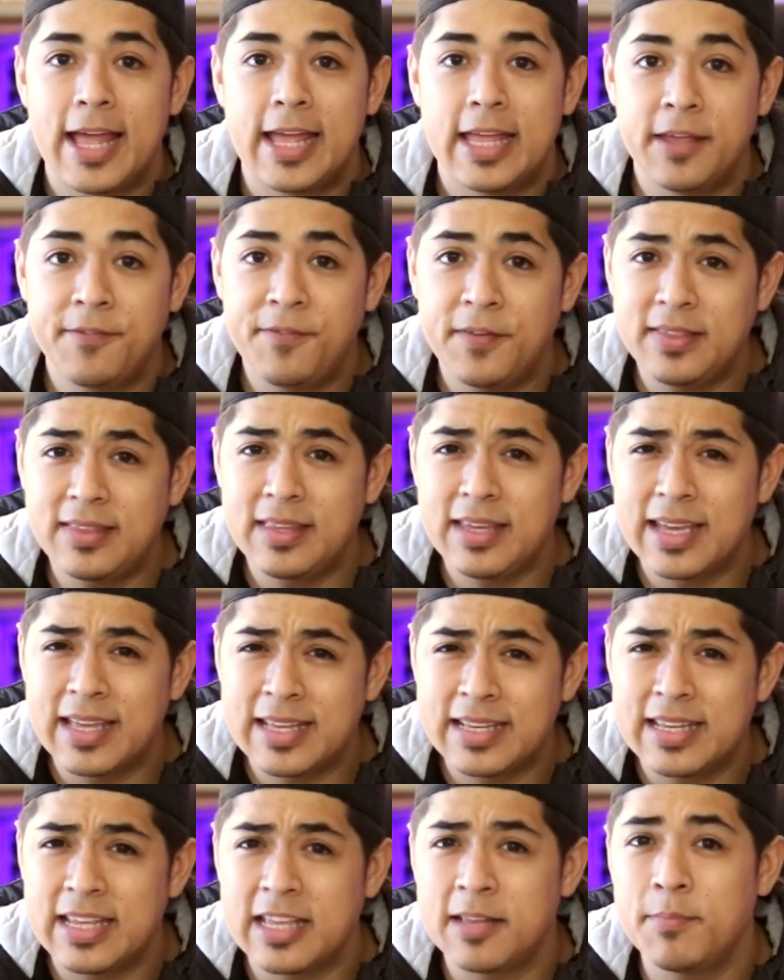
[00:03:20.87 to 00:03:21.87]
If at the
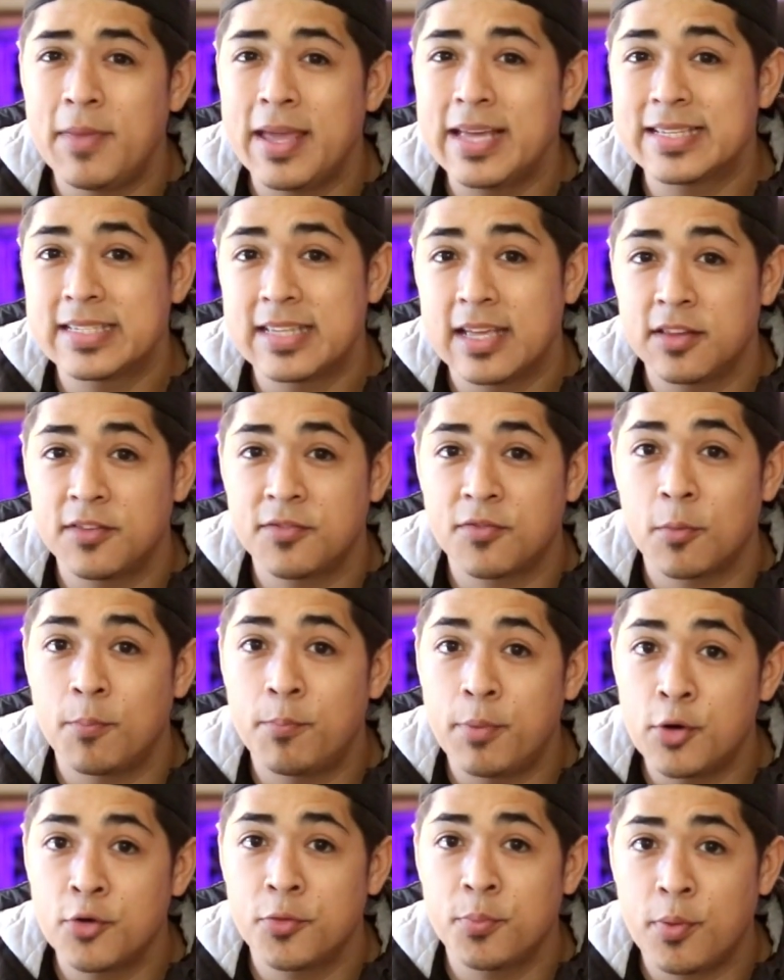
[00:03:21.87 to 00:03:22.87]
end it makes sense for
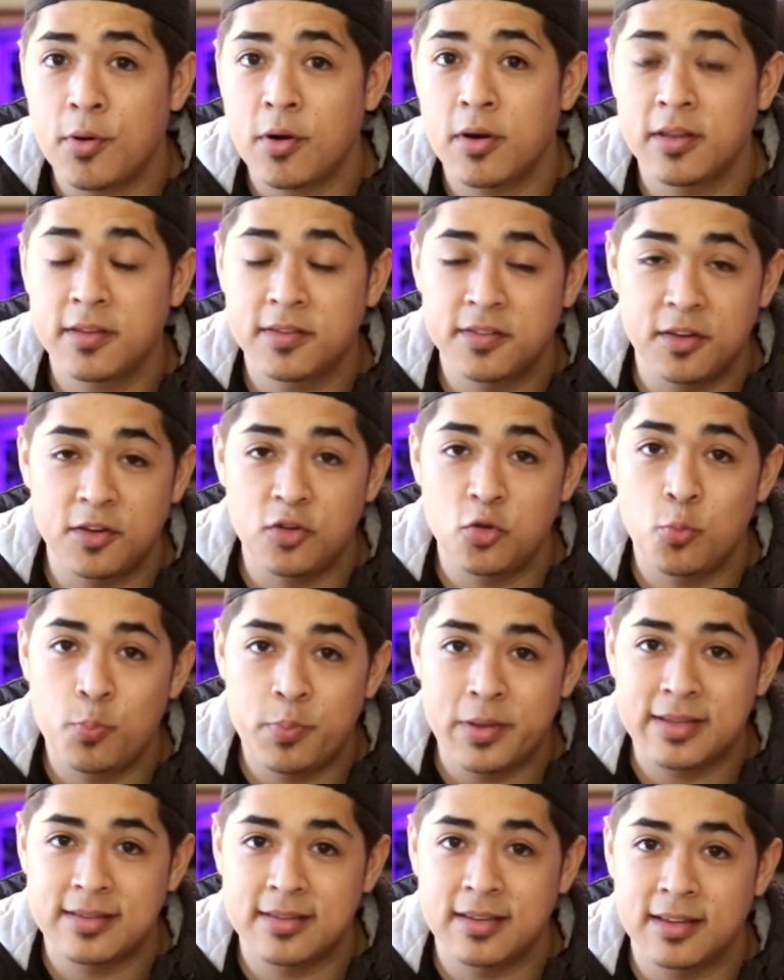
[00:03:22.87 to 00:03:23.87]
both parties to do
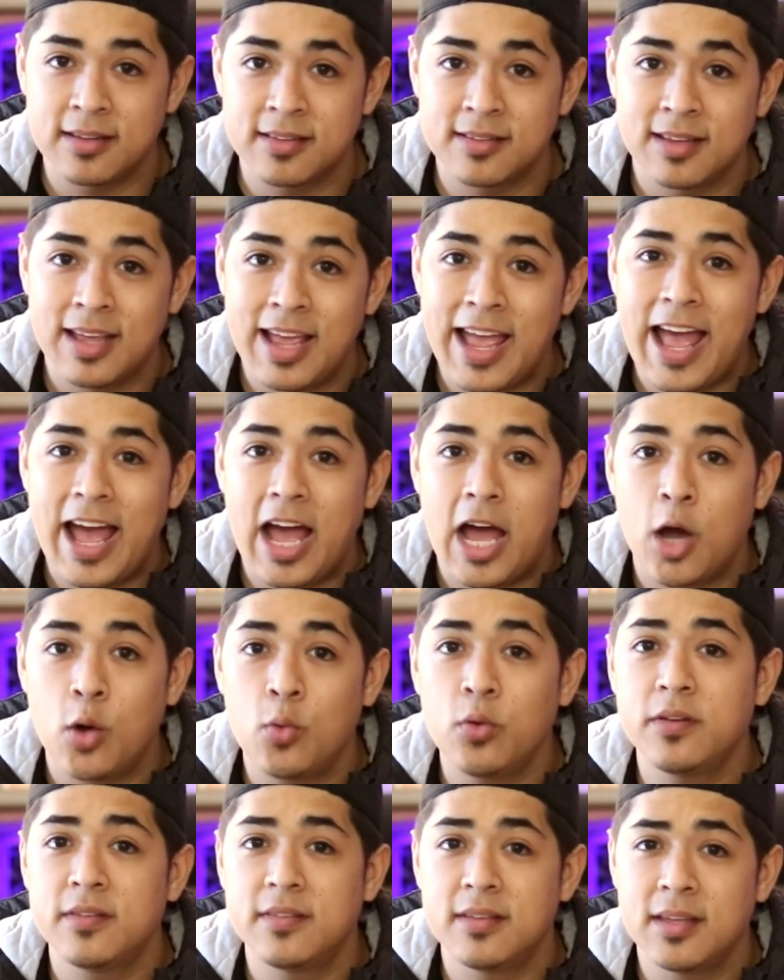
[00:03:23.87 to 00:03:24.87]
business,
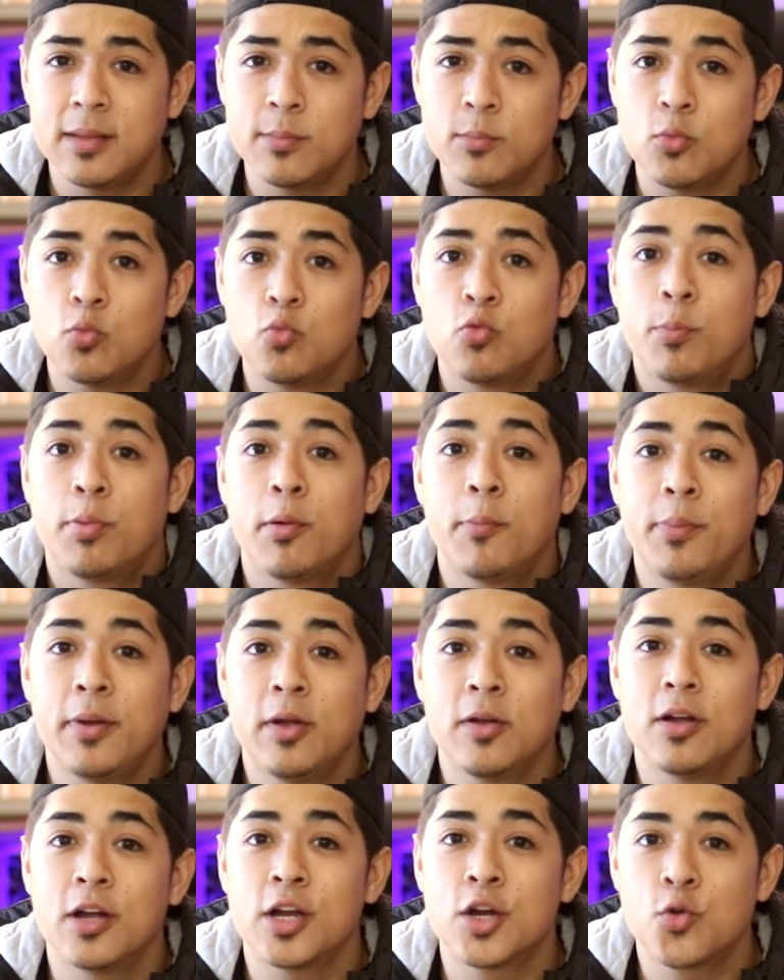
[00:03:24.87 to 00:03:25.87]
our team will
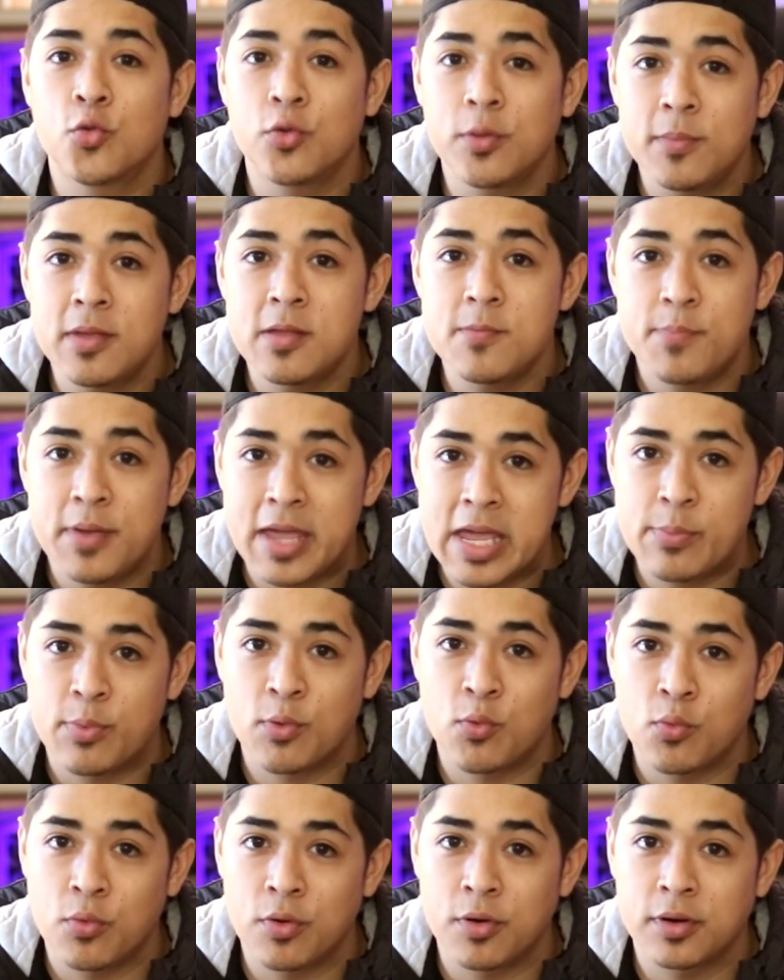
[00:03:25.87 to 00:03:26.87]
prepare agreement
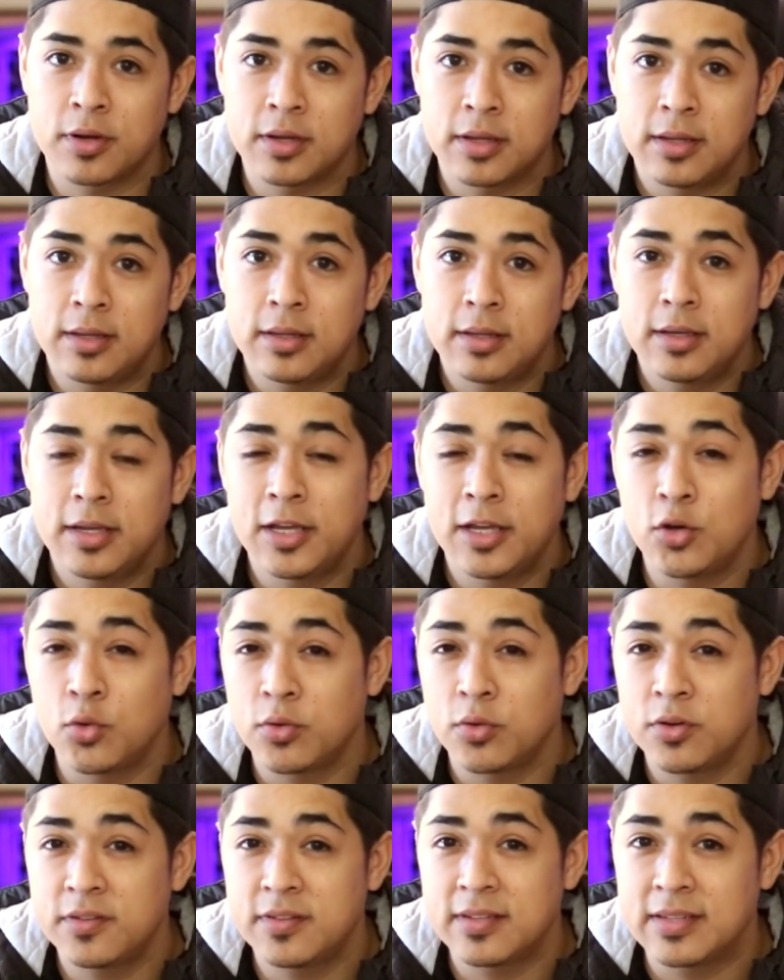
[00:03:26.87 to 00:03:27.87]
paperwork in
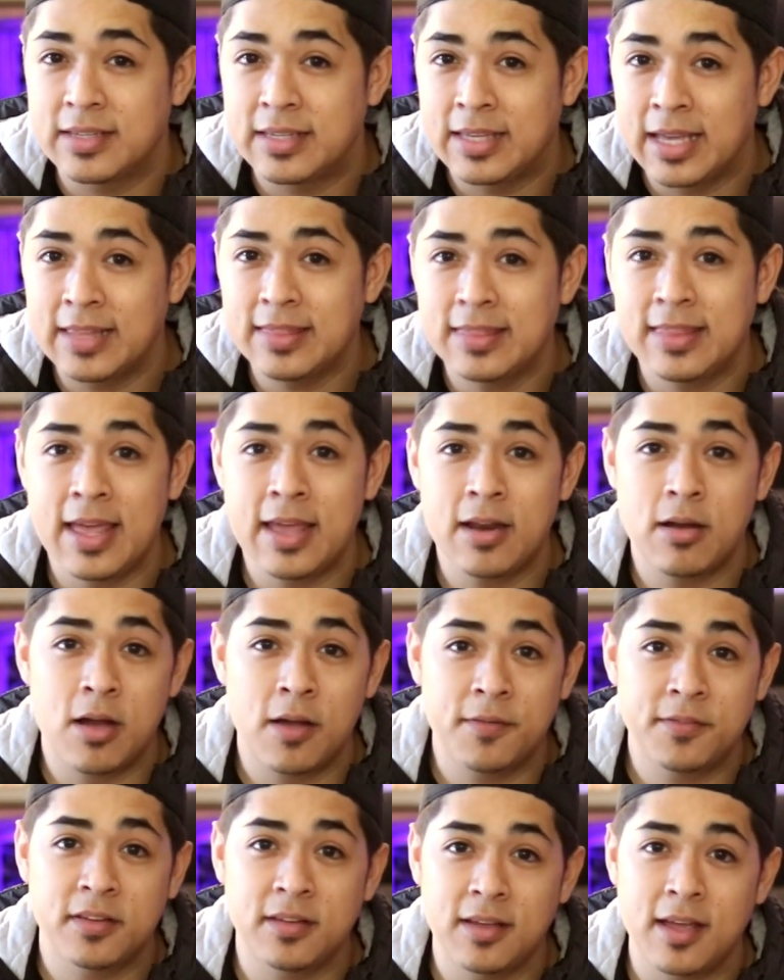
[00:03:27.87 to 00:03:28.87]
order to get that
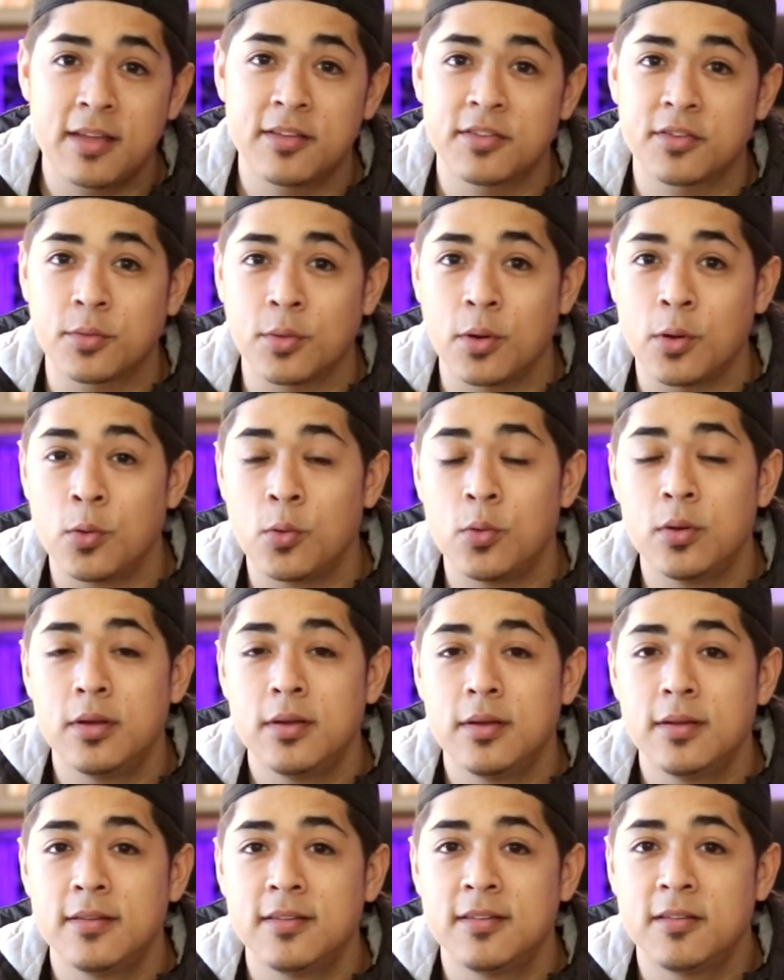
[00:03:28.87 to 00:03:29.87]
off to escrow
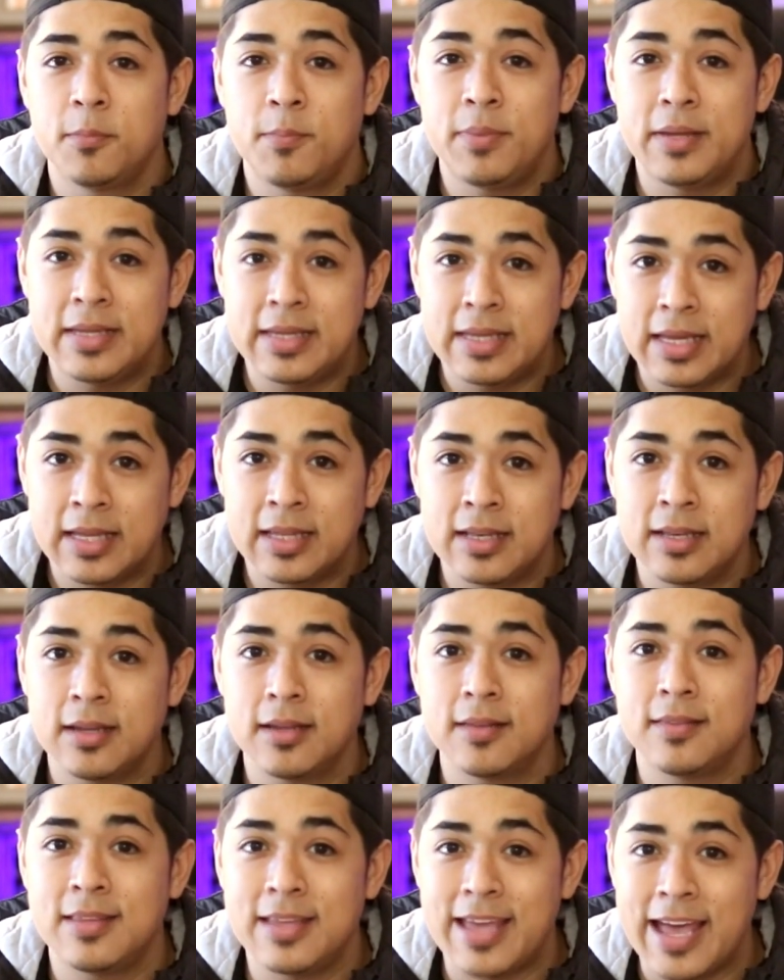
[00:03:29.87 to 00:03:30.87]
to begin
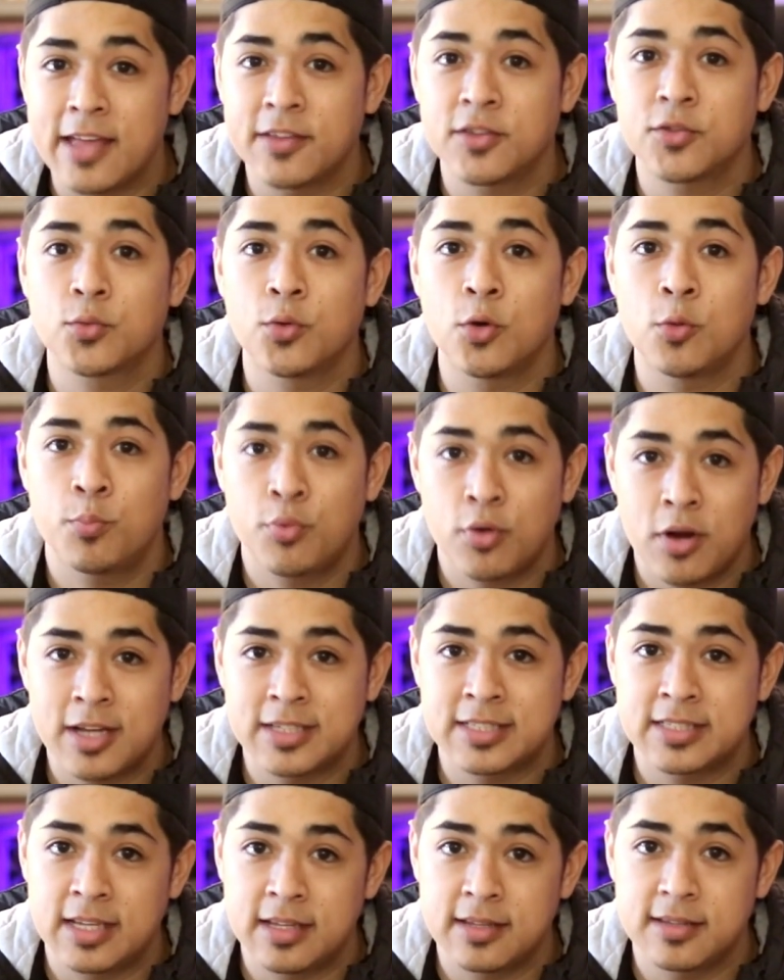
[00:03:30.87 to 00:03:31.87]
the escrow
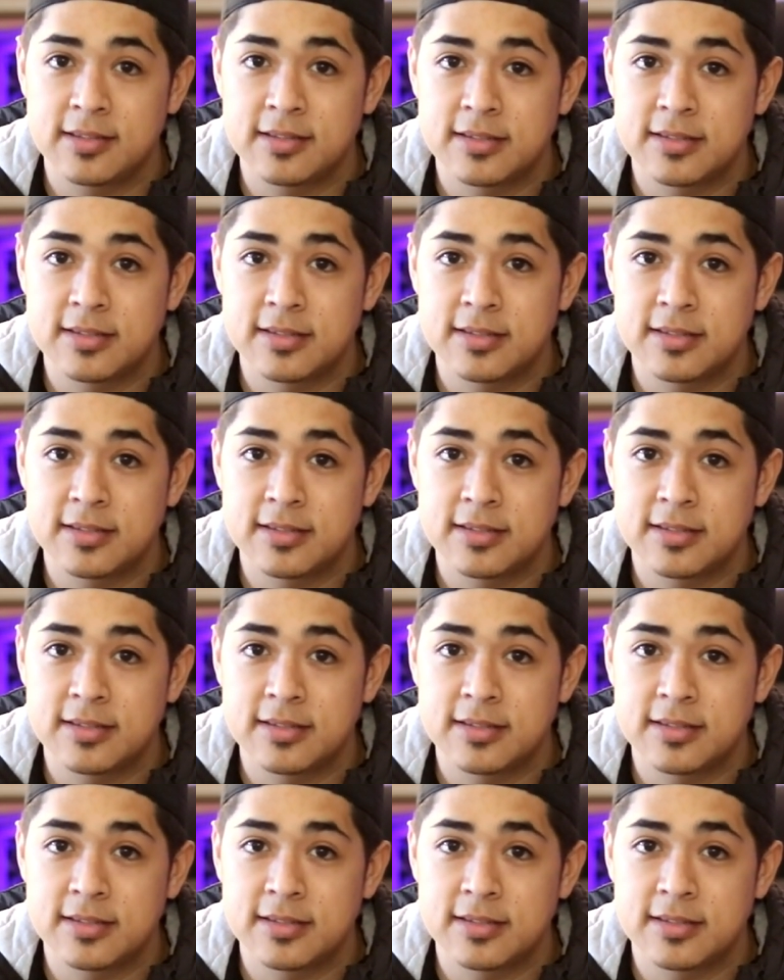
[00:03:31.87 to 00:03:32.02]
process.